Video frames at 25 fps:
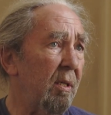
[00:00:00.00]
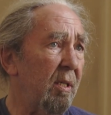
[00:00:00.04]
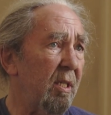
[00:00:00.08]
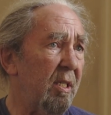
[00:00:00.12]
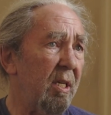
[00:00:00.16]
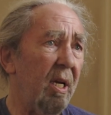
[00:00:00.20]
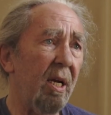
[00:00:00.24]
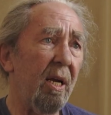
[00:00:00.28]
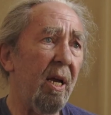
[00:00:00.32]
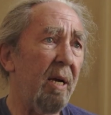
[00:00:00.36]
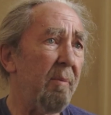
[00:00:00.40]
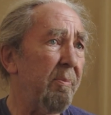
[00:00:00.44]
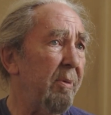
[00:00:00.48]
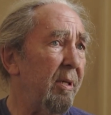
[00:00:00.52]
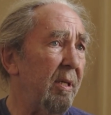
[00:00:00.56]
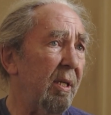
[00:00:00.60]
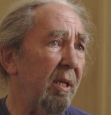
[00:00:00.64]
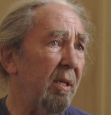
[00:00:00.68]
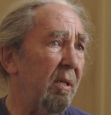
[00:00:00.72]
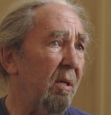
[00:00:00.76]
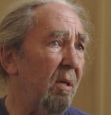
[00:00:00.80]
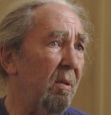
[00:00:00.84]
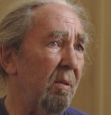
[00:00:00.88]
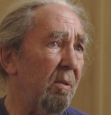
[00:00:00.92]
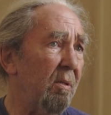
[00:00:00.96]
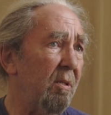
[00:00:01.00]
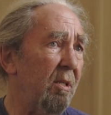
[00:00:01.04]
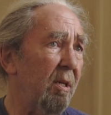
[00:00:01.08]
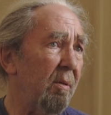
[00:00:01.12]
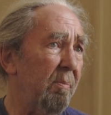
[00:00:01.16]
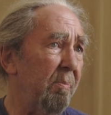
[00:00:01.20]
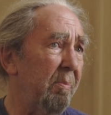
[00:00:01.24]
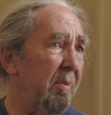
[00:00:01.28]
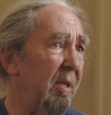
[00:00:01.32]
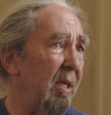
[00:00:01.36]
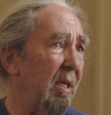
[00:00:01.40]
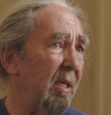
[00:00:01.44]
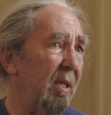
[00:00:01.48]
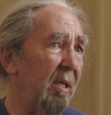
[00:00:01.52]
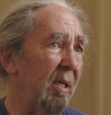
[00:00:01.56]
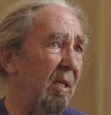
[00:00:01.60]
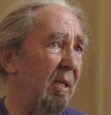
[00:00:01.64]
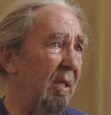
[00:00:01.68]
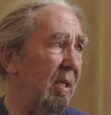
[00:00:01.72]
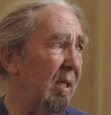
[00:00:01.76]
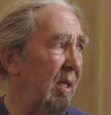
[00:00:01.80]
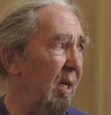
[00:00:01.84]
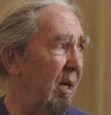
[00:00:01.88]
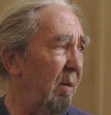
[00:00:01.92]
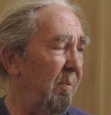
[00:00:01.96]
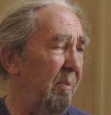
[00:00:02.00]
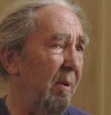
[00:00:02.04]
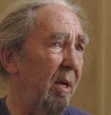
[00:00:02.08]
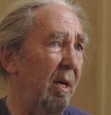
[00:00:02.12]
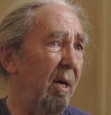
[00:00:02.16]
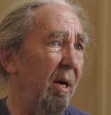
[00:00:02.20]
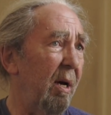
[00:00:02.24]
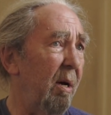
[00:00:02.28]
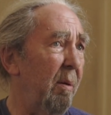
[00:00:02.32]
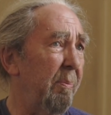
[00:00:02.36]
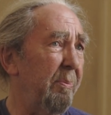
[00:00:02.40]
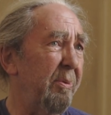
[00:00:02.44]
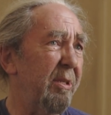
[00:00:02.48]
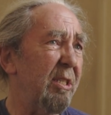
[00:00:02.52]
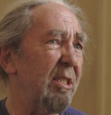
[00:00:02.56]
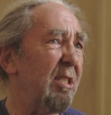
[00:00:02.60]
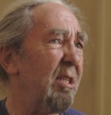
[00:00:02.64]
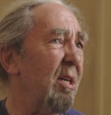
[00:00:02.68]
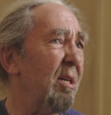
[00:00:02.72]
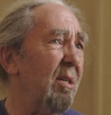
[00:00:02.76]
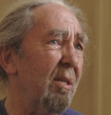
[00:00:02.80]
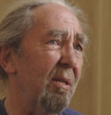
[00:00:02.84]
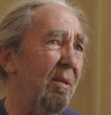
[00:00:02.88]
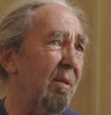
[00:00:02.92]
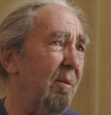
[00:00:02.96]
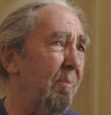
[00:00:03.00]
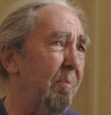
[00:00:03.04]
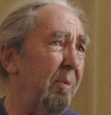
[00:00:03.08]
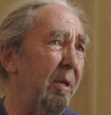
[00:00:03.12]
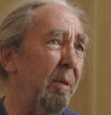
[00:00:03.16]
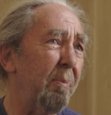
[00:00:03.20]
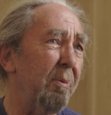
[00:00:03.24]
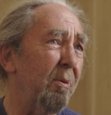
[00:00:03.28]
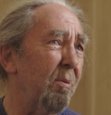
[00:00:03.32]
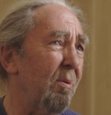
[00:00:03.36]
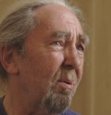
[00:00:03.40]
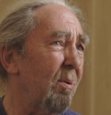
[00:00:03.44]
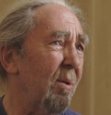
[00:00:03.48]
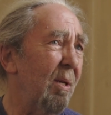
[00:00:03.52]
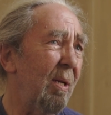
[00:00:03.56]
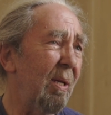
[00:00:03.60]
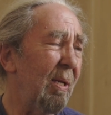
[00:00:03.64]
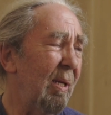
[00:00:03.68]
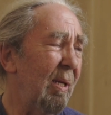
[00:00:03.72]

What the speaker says: Celebrity culture being absurd. People